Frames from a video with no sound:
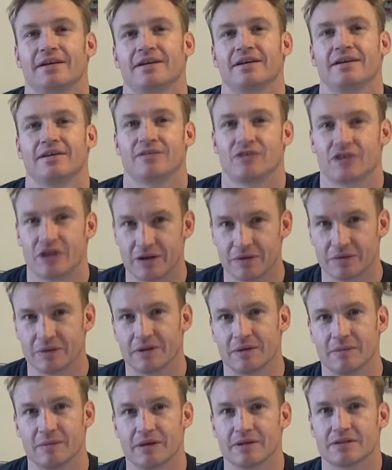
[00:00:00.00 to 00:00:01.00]
And I've trained with
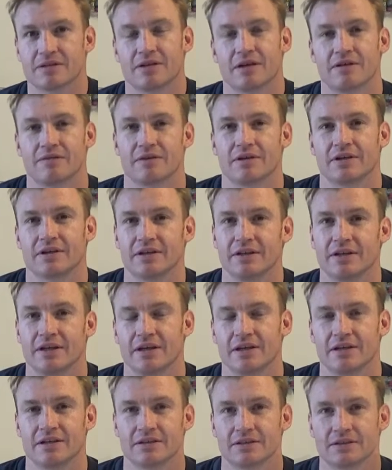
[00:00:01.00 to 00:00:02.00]
him in South Africa in the
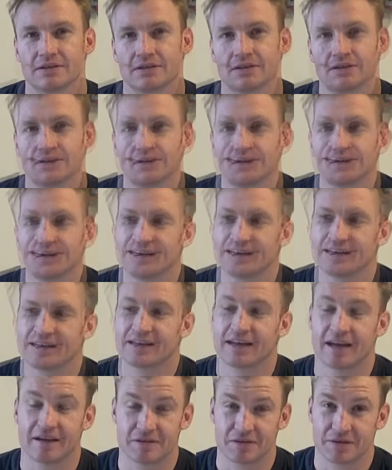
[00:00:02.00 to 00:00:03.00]
heat.
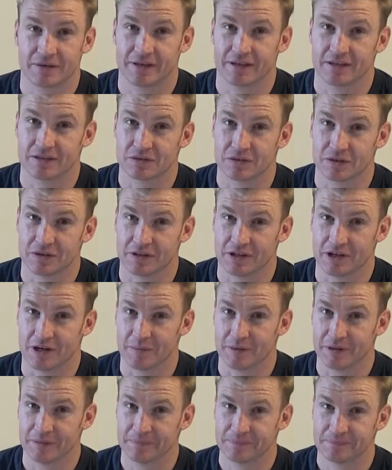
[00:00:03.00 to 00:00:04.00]
Came to England, joined the
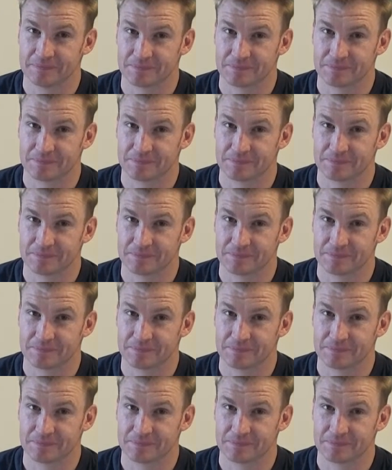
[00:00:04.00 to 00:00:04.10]
army.